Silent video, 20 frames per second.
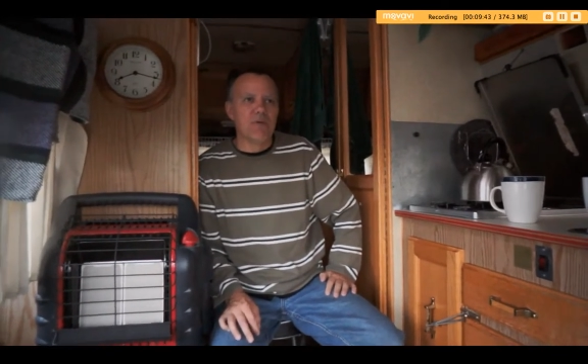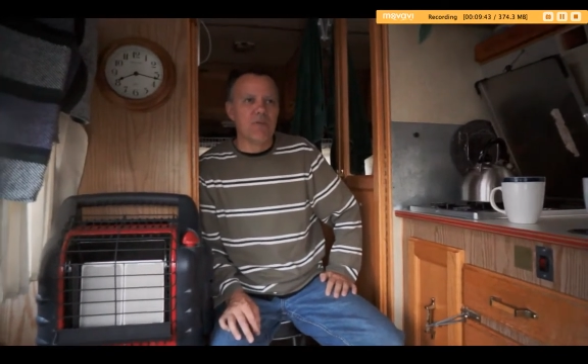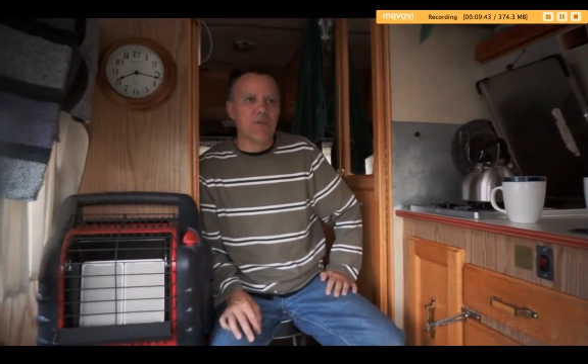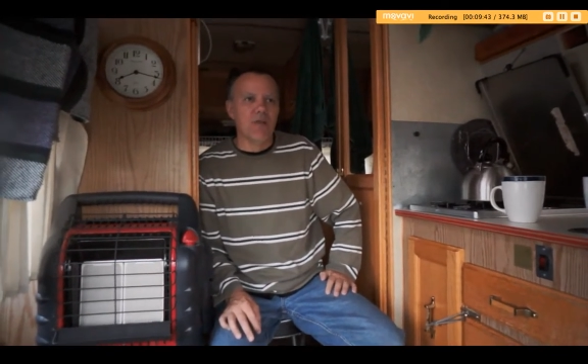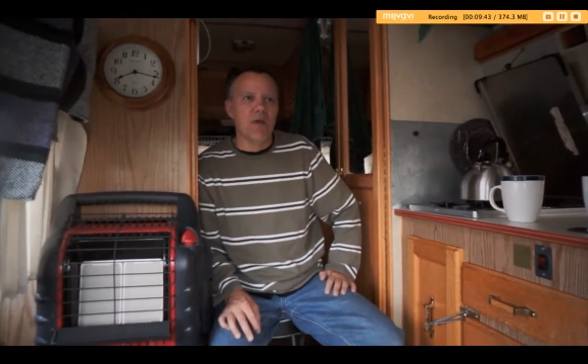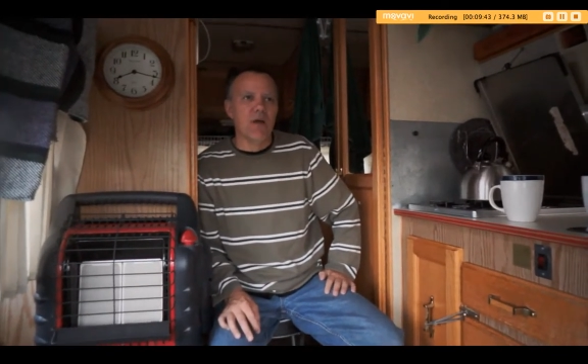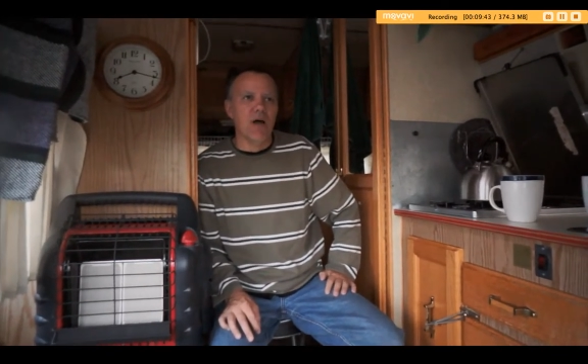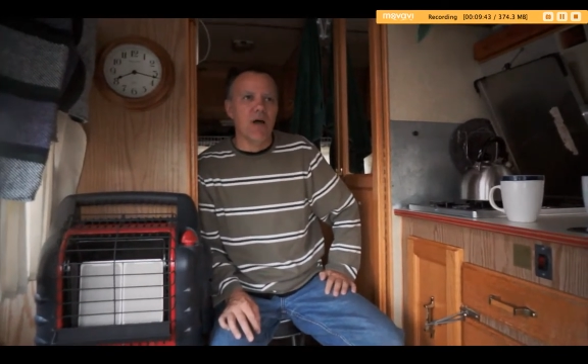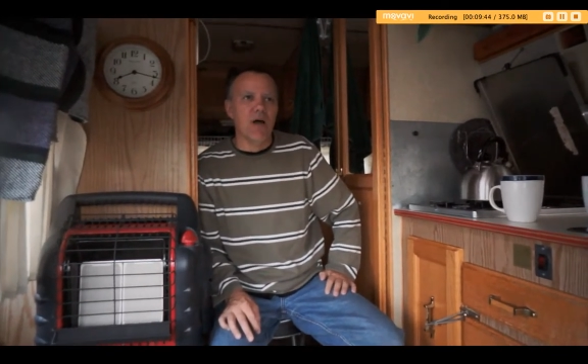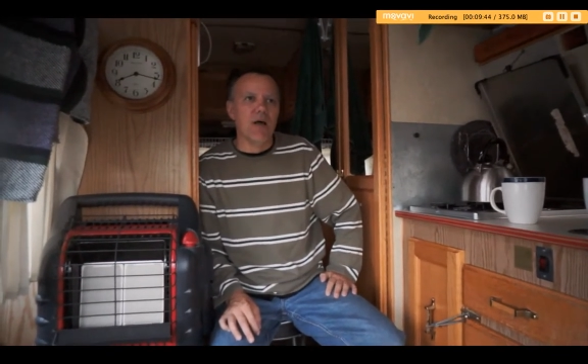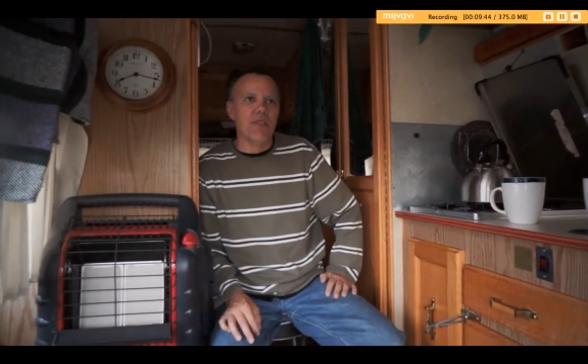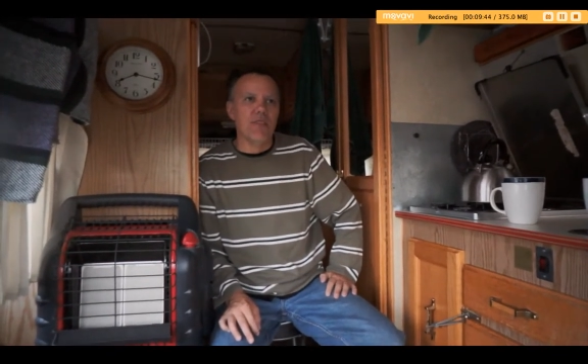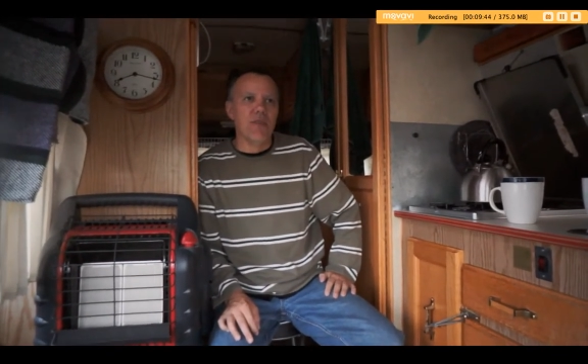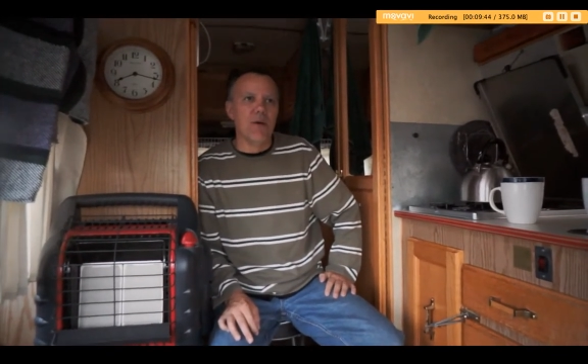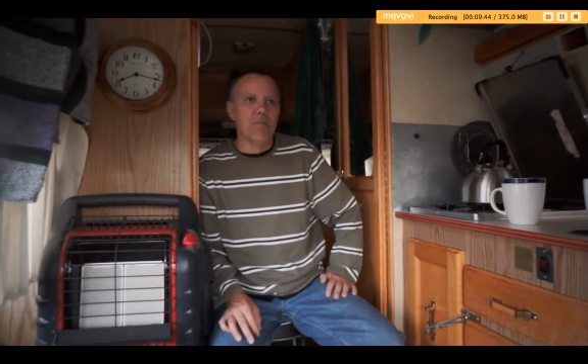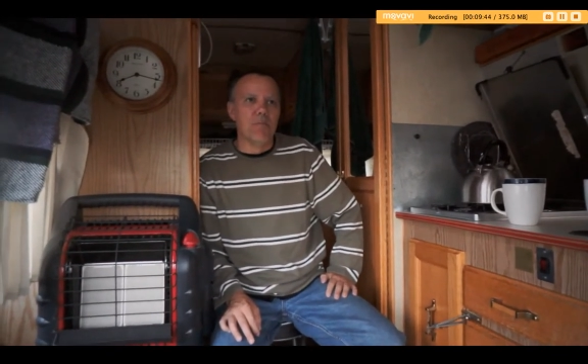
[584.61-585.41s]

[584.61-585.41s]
the